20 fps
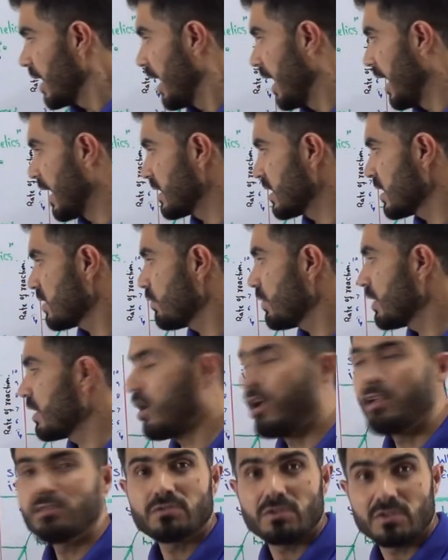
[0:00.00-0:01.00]
and then we
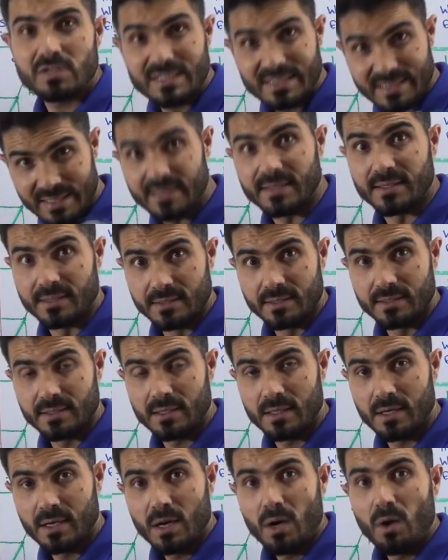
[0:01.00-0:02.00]
also studied
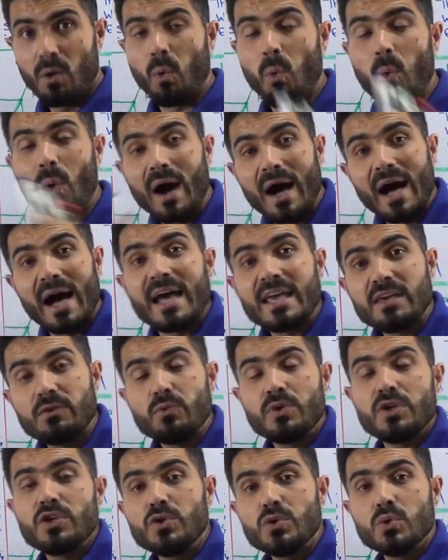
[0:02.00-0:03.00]
why
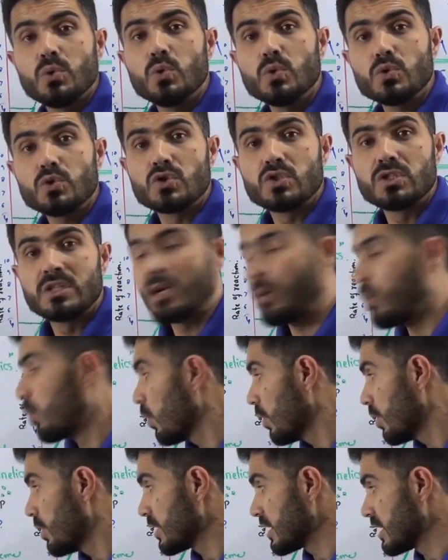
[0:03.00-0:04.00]
we use the
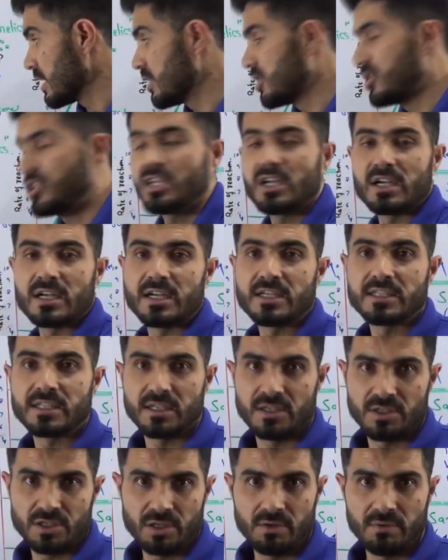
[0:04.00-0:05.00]
word initial rate
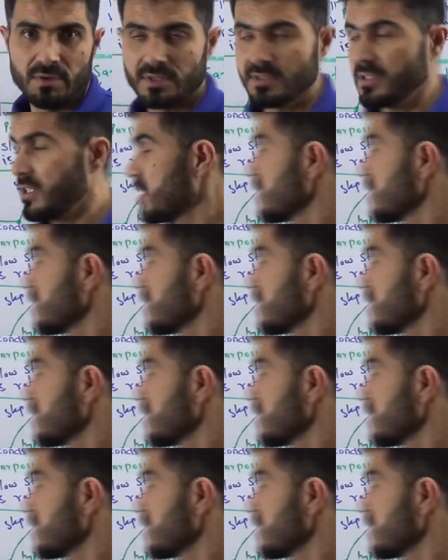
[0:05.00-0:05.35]
and initial velocity.